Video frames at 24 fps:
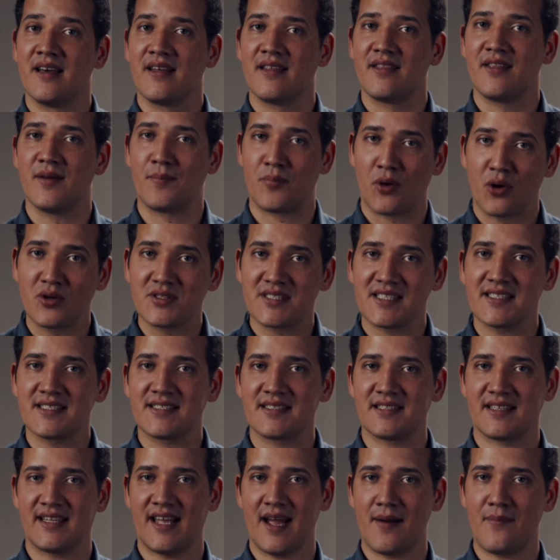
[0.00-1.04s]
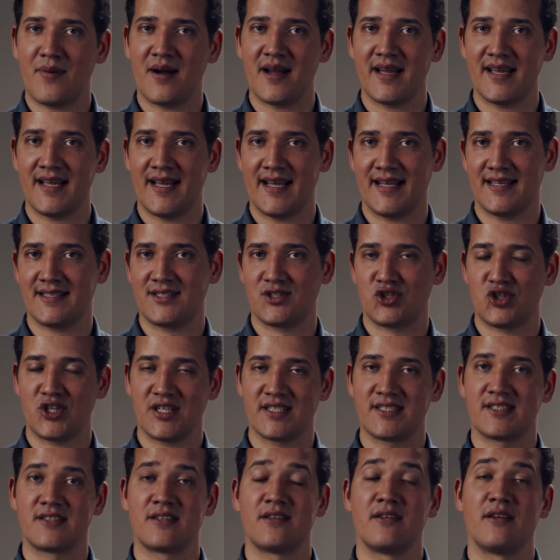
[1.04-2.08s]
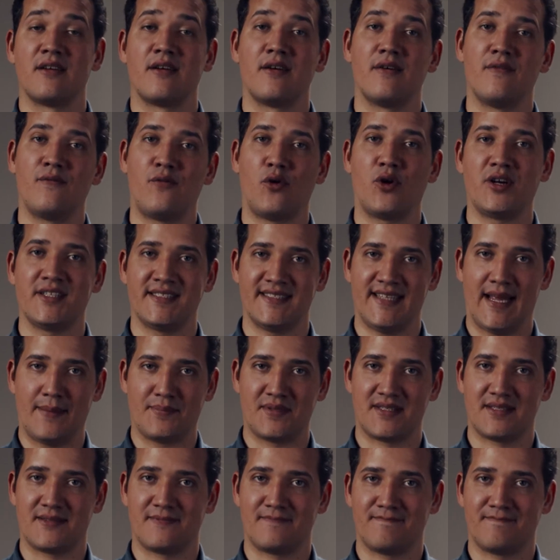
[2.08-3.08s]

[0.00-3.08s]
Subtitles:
The process thereby has just 4 steps.